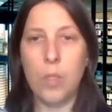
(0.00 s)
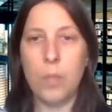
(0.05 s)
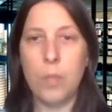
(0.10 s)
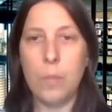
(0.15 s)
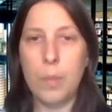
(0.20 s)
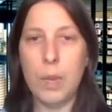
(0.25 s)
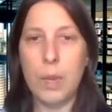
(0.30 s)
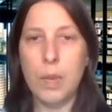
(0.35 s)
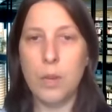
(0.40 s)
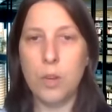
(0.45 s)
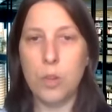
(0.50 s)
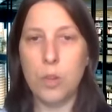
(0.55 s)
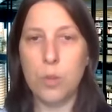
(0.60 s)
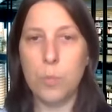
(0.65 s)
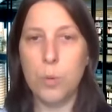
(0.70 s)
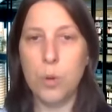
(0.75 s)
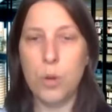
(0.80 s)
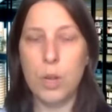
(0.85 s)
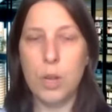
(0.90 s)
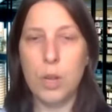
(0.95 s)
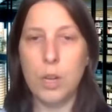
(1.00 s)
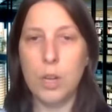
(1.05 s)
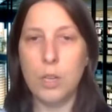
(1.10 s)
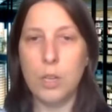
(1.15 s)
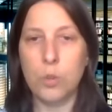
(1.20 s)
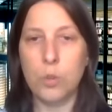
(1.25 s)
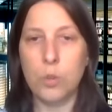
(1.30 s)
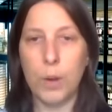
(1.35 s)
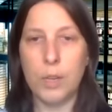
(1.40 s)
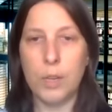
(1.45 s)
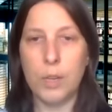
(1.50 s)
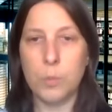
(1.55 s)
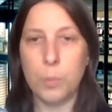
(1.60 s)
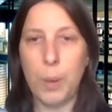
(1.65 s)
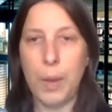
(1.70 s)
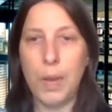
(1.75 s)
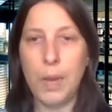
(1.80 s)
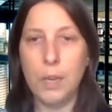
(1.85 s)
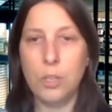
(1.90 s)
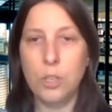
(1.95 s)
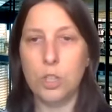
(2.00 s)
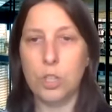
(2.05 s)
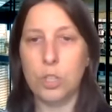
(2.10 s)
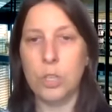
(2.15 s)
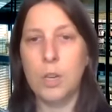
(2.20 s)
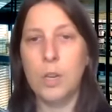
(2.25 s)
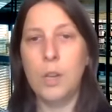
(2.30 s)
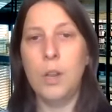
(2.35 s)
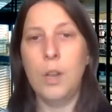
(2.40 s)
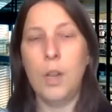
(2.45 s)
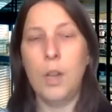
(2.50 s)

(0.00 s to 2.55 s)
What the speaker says: the main Community Needs Grants page.